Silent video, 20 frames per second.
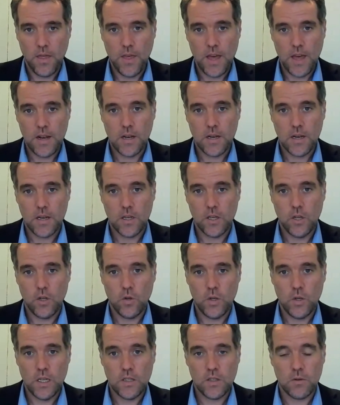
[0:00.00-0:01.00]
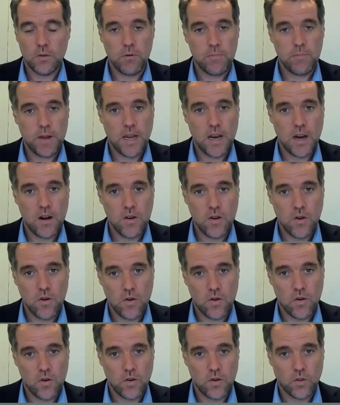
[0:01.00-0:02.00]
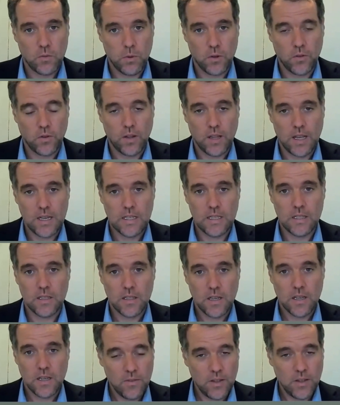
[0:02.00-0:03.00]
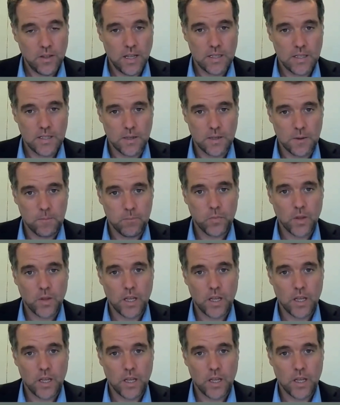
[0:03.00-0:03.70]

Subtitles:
Then you need to prepare your sponsor license cover letter.